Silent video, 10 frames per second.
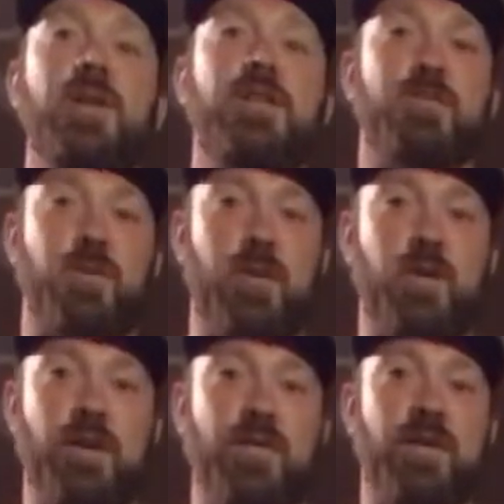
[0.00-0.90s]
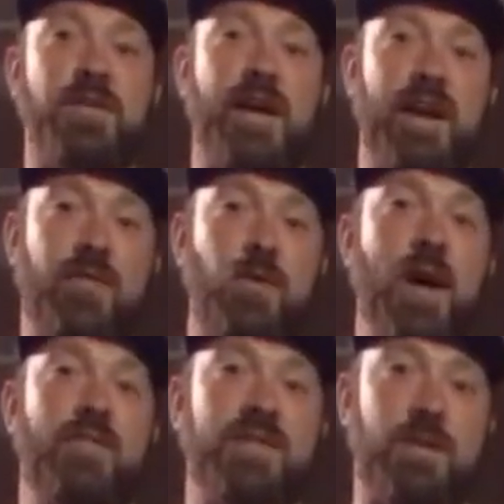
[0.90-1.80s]
meter sprint really feels like. If you
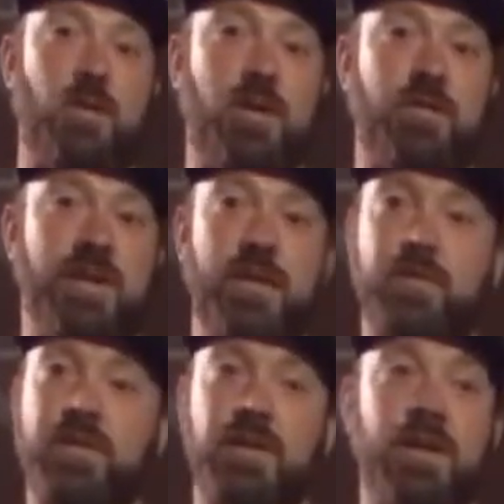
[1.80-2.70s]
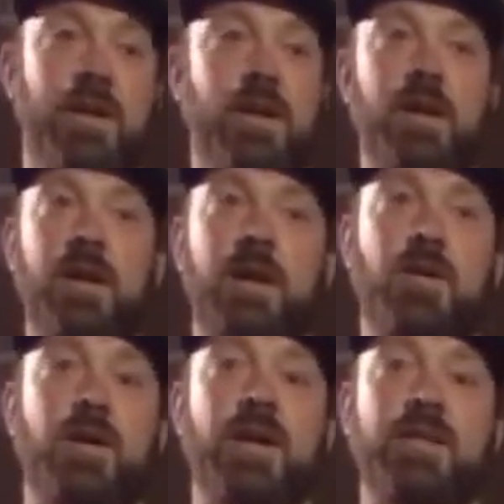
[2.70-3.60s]
have someone who's able to,
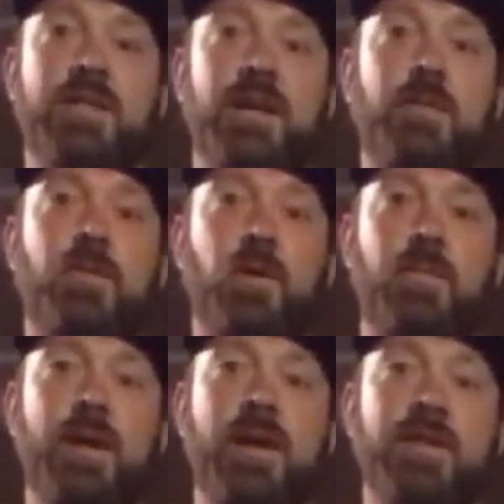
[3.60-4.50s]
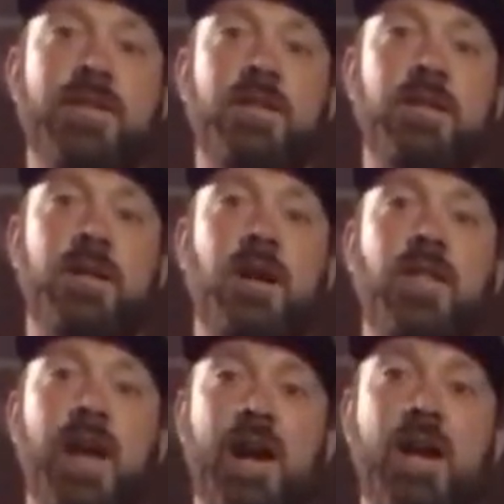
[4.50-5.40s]
get sub 3 minutes
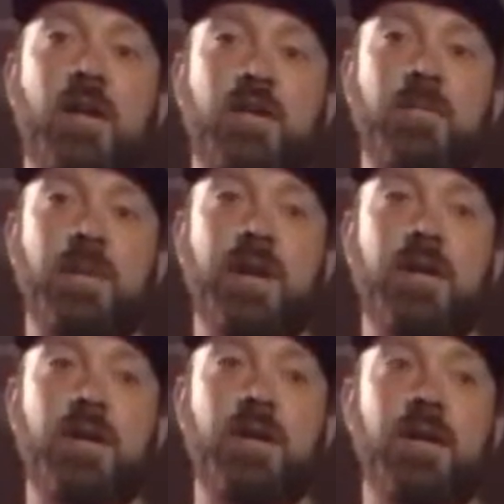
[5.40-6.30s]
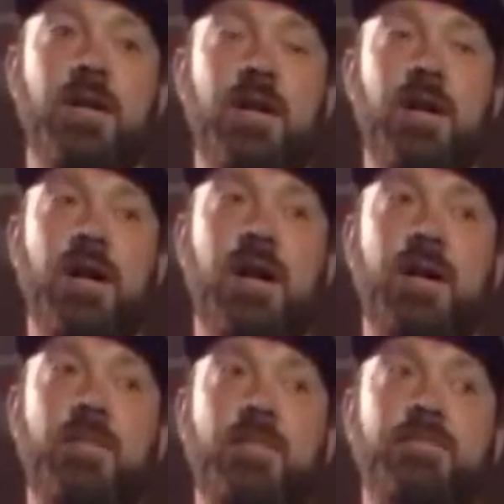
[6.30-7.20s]
on that 800 meter,
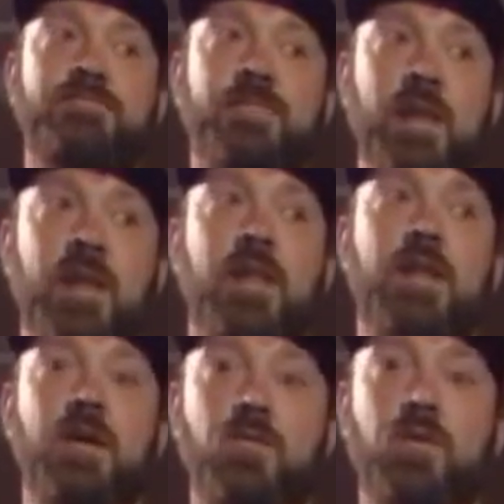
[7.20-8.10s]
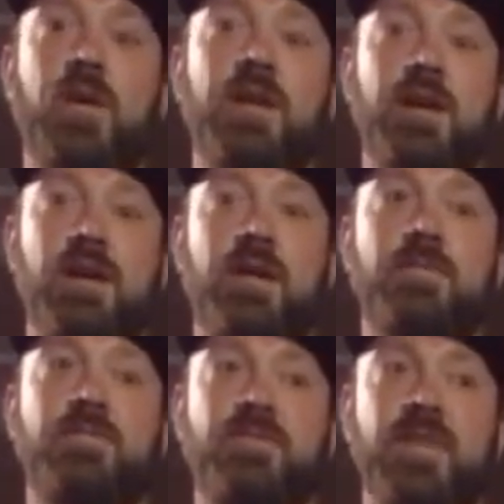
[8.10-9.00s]
they're really gonna
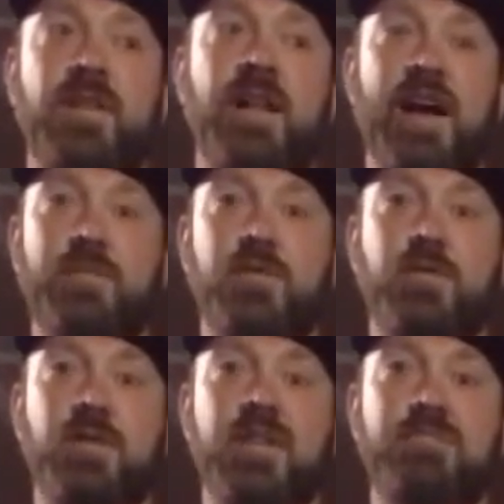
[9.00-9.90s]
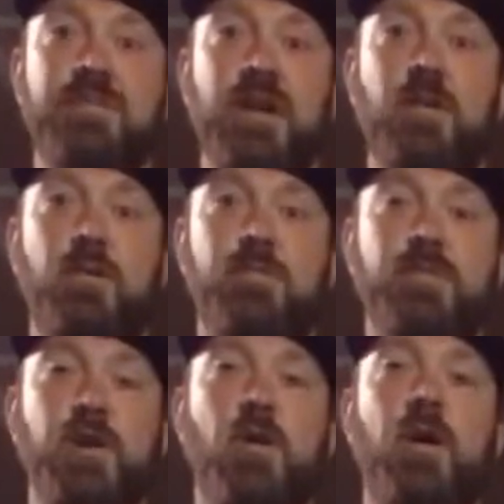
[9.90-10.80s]
feel absolutely terrible.
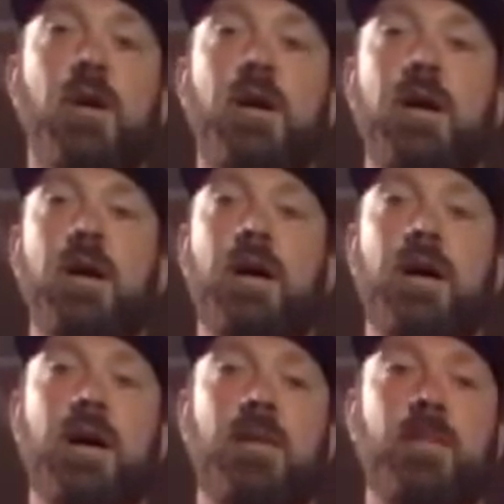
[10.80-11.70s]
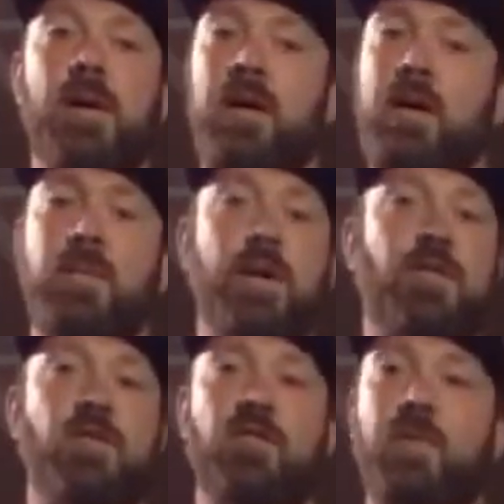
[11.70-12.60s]
So, but
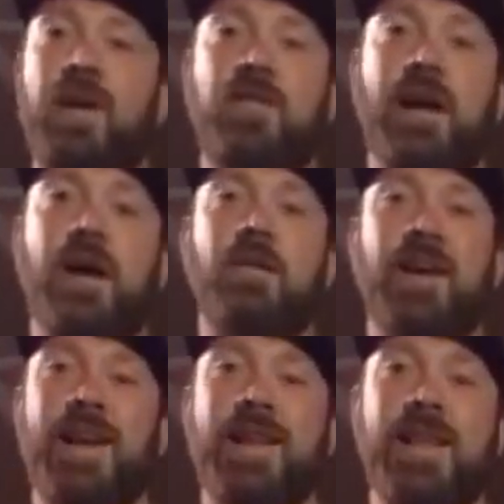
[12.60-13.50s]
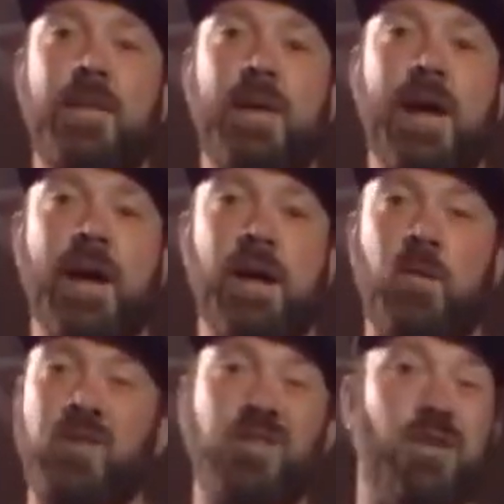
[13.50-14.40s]
if you just pace it out, it ain't that bad. I
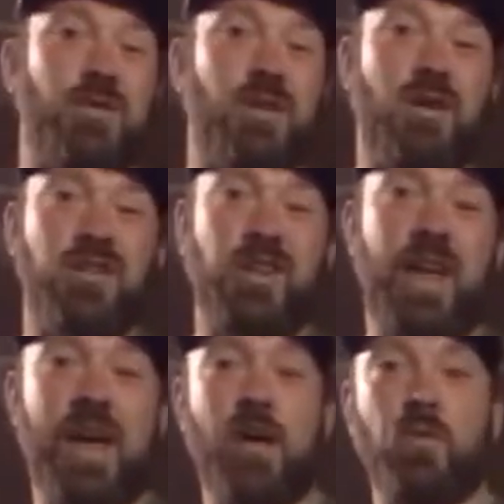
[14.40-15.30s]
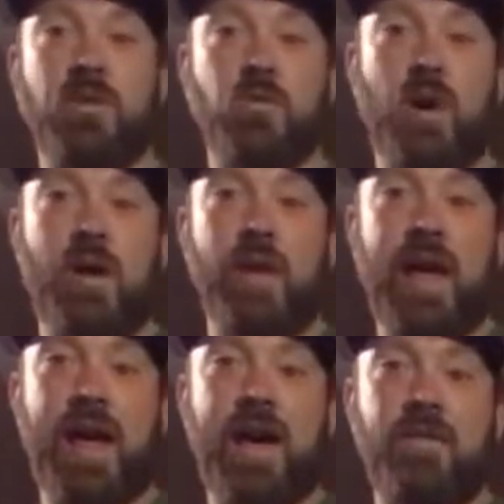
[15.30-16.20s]
want you to go as hard as you can, which is why we
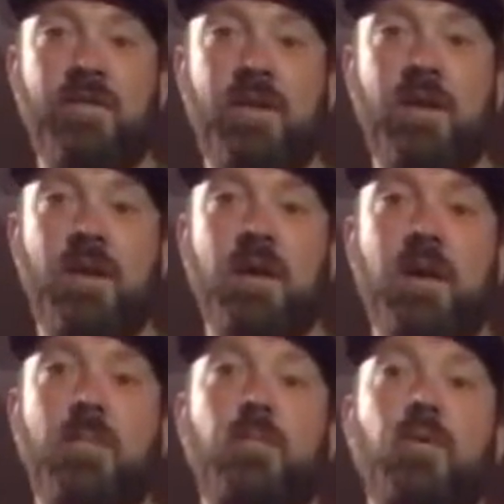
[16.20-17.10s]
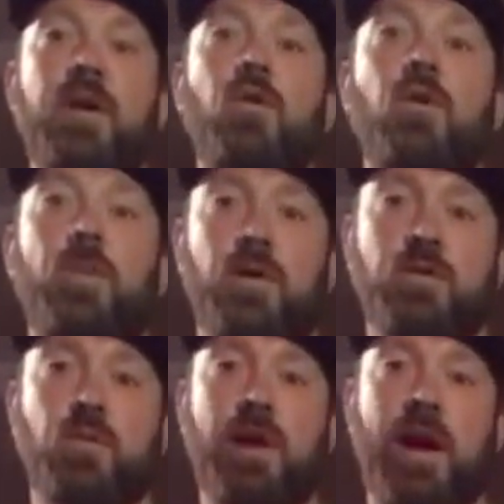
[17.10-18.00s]
have pre or
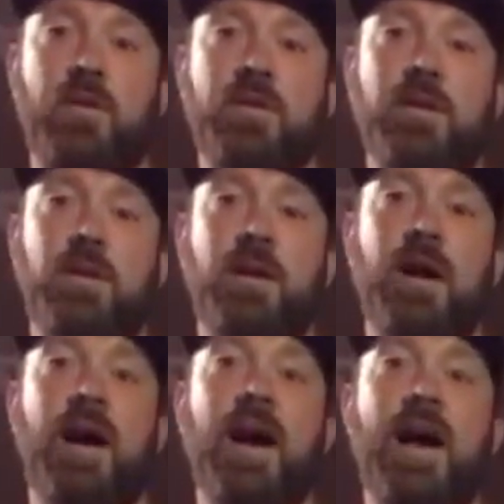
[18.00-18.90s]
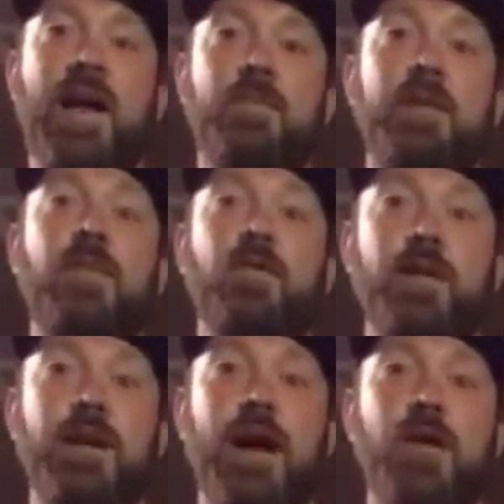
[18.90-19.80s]
post workout. I am
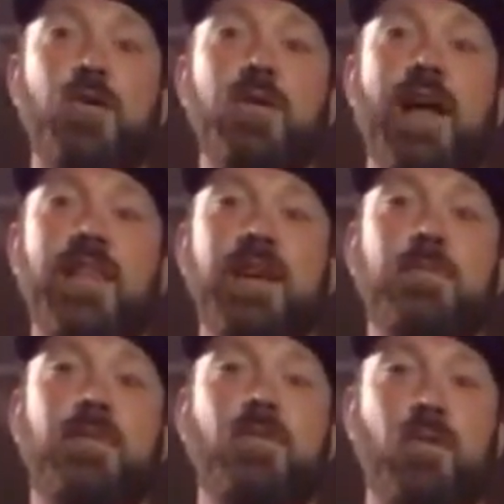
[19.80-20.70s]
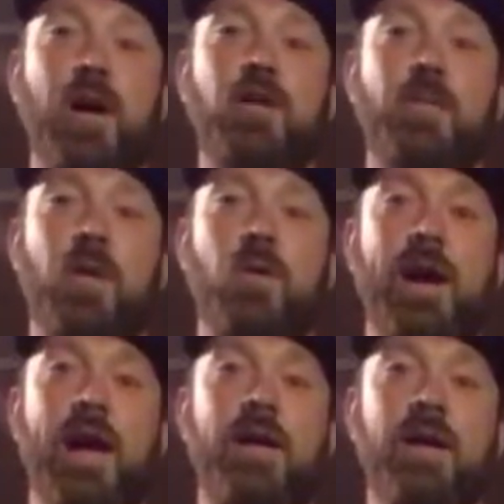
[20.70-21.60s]
definitely not doing that thing before I do my
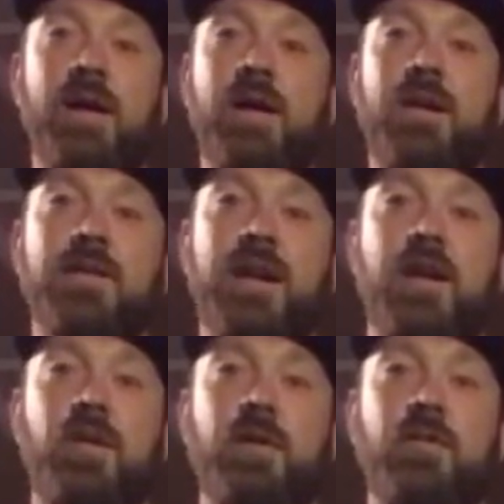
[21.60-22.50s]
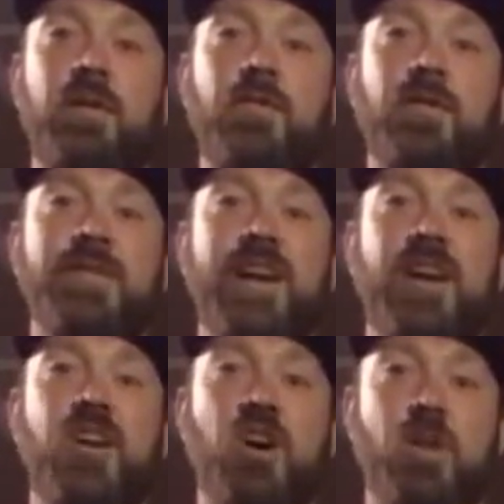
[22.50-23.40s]
workout, because an 800 meter run feels
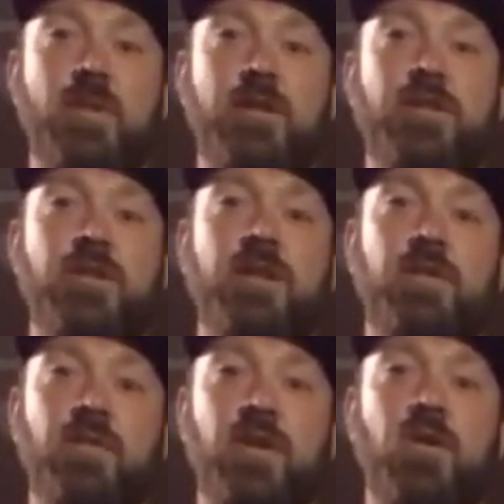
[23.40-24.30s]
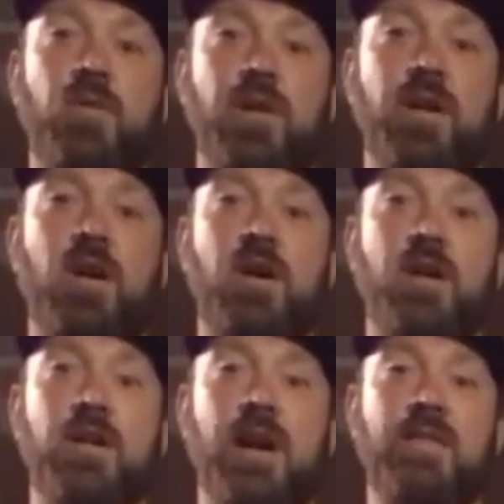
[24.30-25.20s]
like garbage if you go really
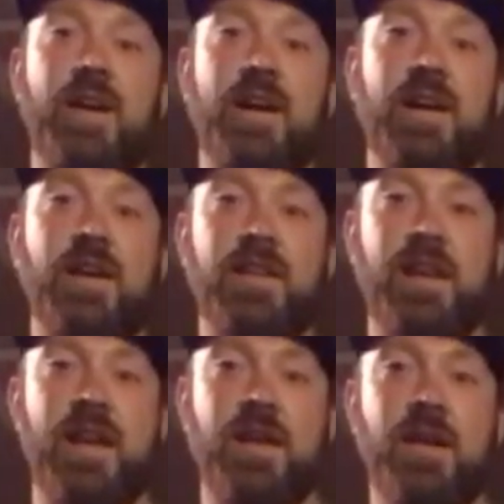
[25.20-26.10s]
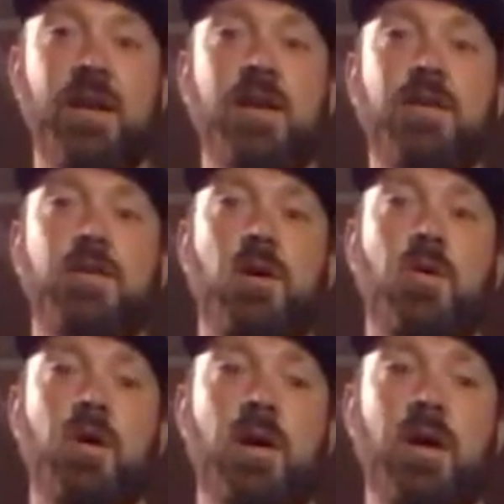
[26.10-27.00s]
hard and you have that kick at the end.
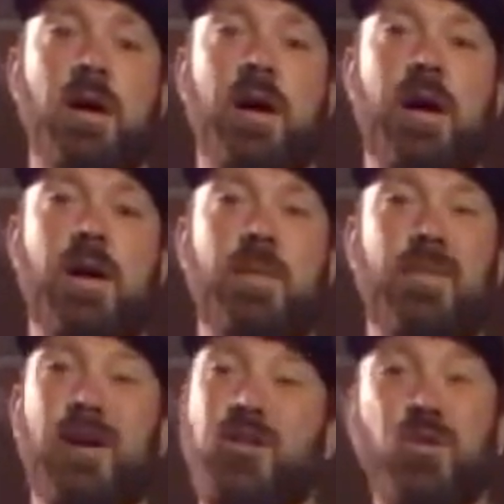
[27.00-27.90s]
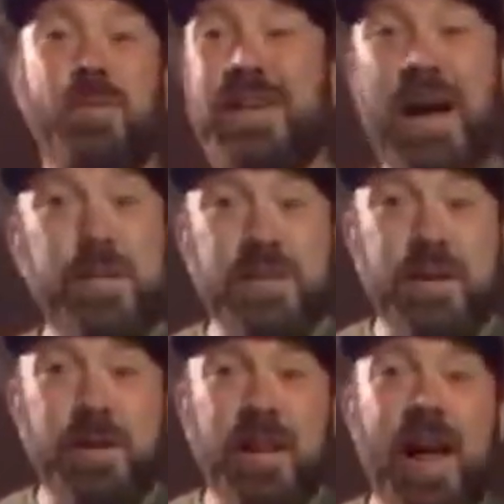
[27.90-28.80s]
So I'm not sure what my time's
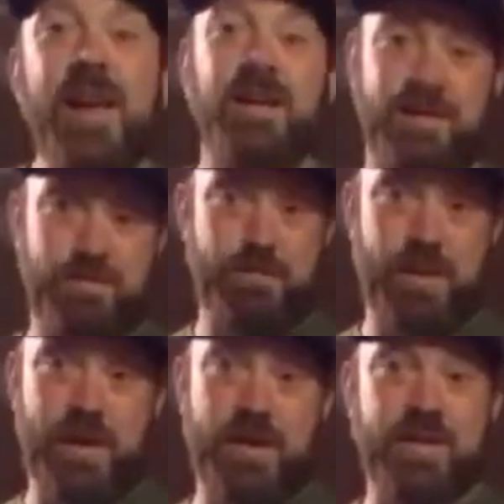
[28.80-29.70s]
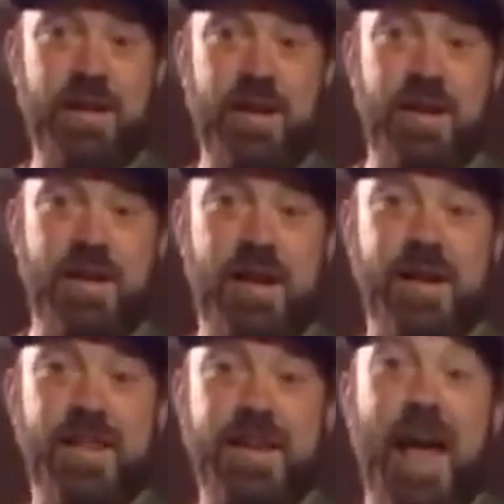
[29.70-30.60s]
gonna be like, but it's gonna get
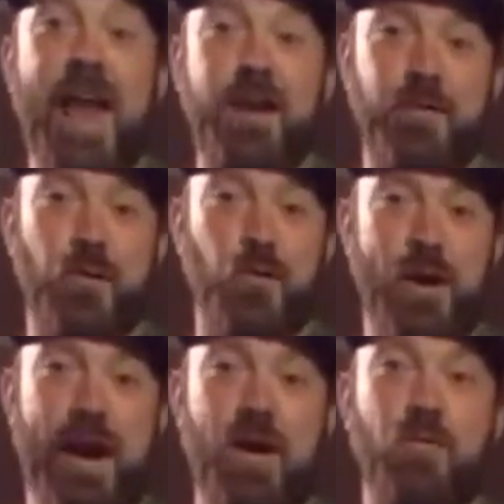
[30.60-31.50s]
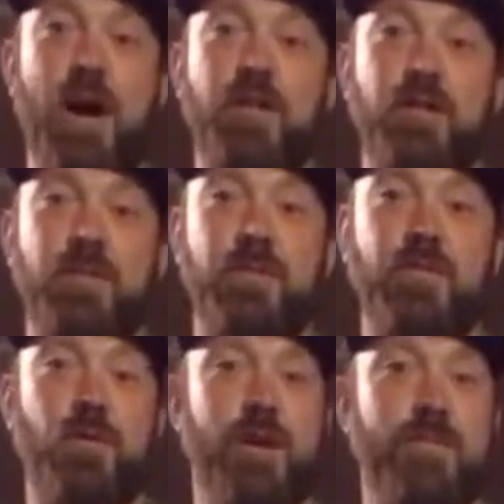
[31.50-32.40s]
done at the end of the workout rather than
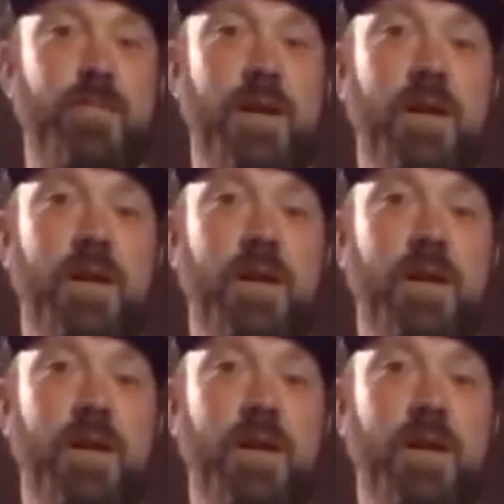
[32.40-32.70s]
before it.